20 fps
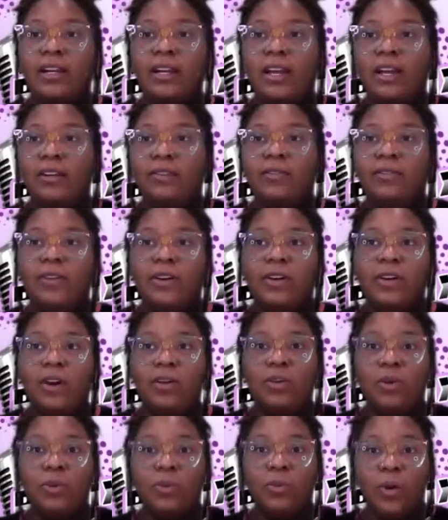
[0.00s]
figure out
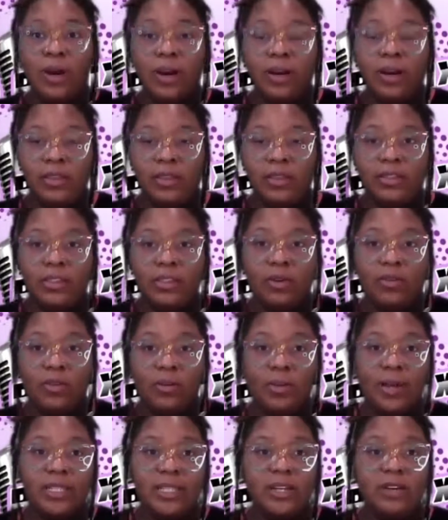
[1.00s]
your worth. So for
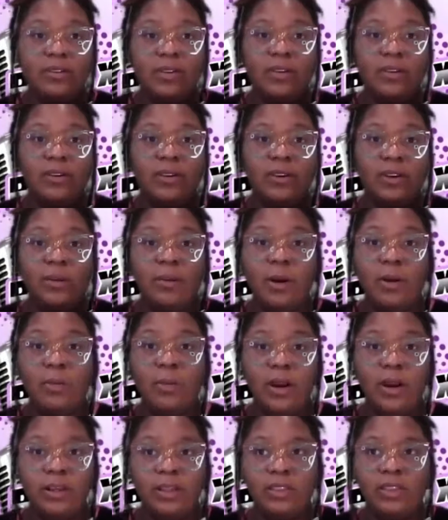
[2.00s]
myself, like figuring out my
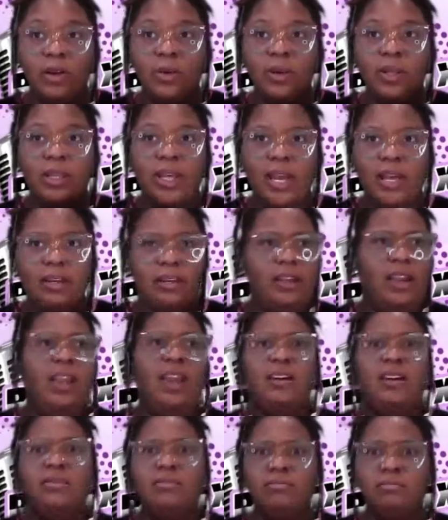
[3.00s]
worth, knowing that,
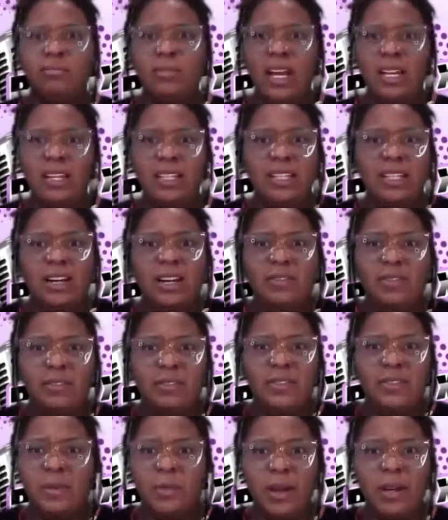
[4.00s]
yeah, I deserve it for
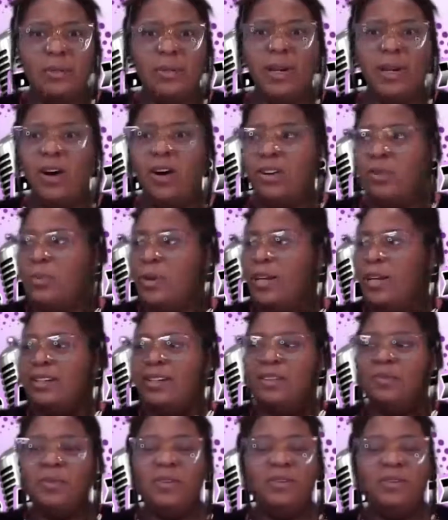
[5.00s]
somebody to be calling me and
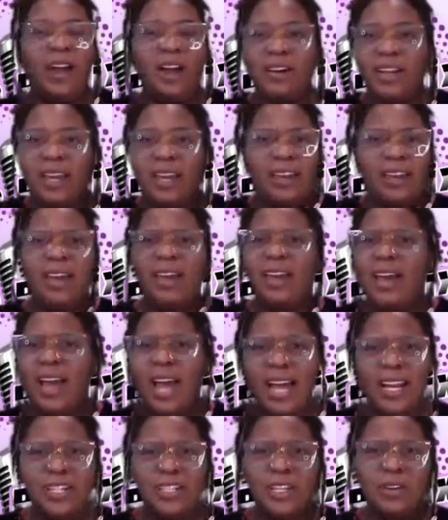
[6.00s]
give me flowers. Like I
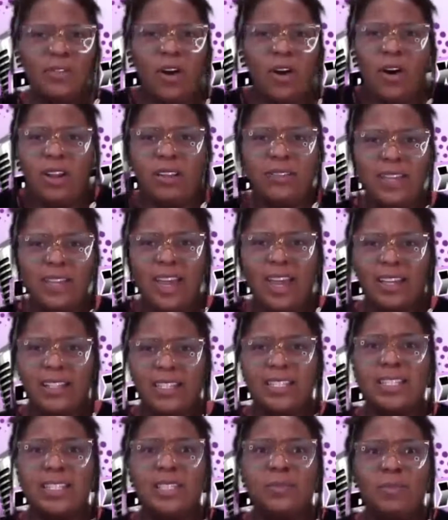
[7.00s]
deserve all of that
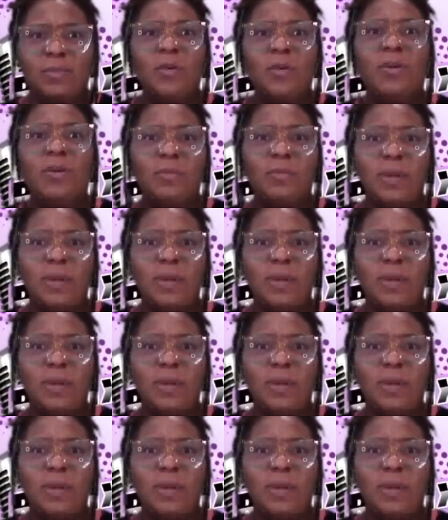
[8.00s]
to spoil me